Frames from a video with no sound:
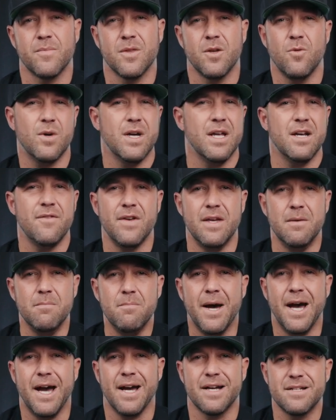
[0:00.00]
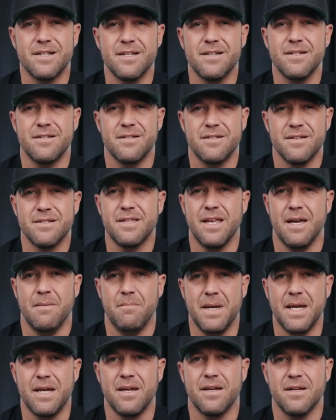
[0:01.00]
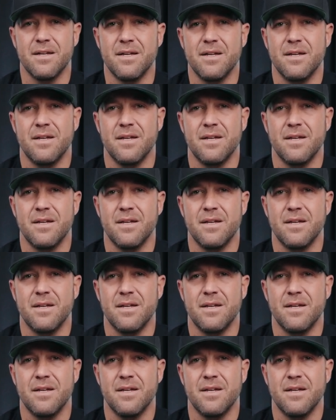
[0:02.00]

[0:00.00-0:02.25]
what kind of impact does that make?